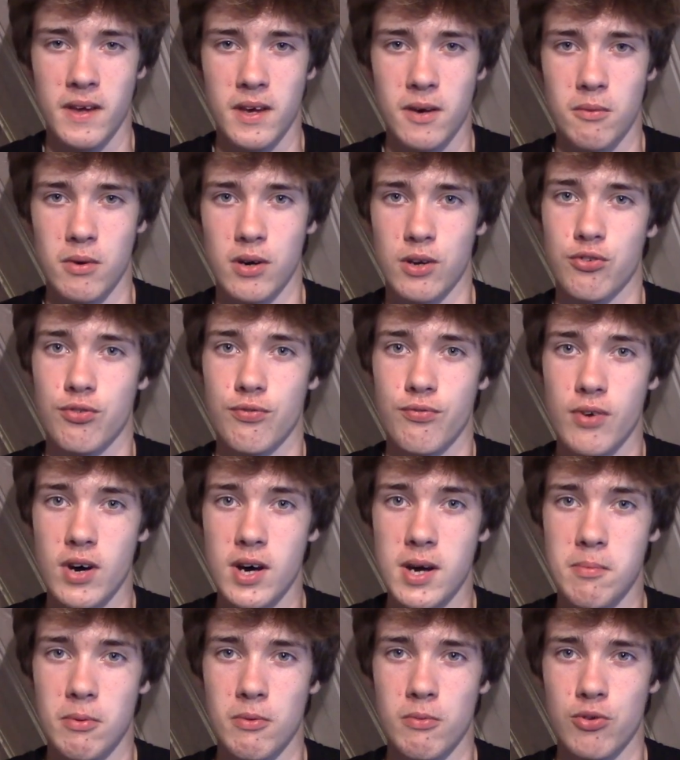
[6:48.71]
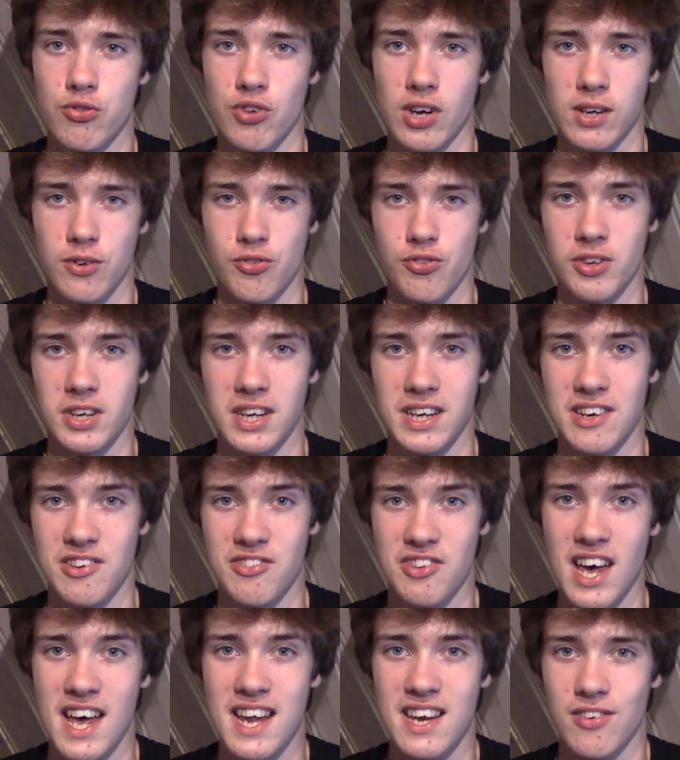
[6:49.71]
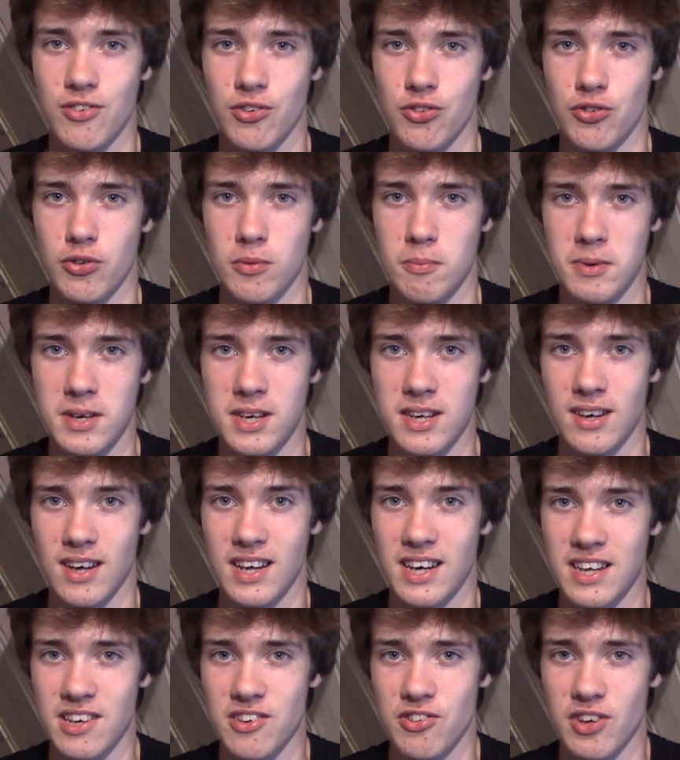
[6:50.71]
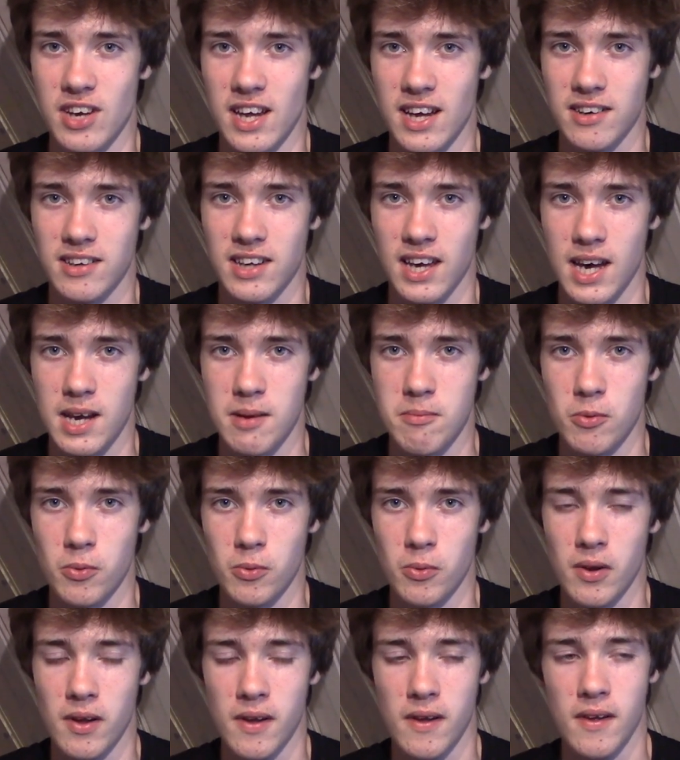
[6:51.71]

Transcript: whereas fibre was actually intended to be an internet cable,